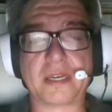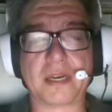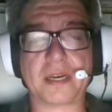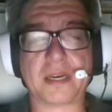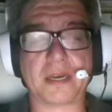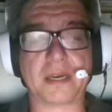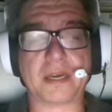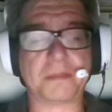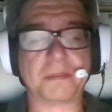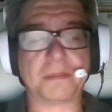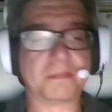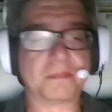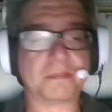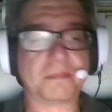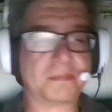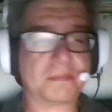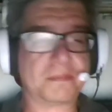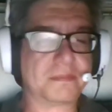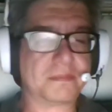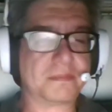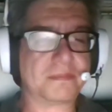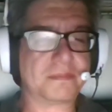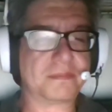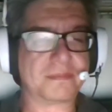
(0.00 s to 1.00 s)

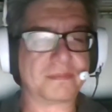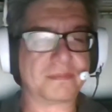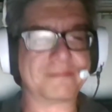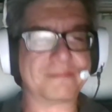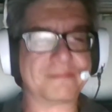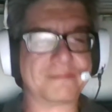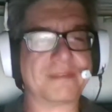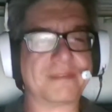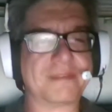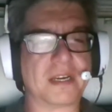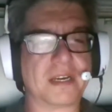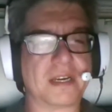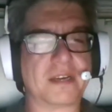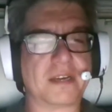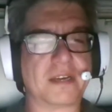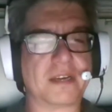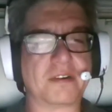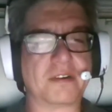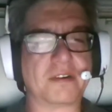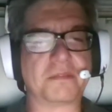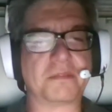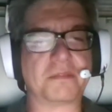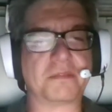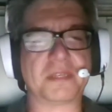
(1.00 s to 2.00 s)
I hope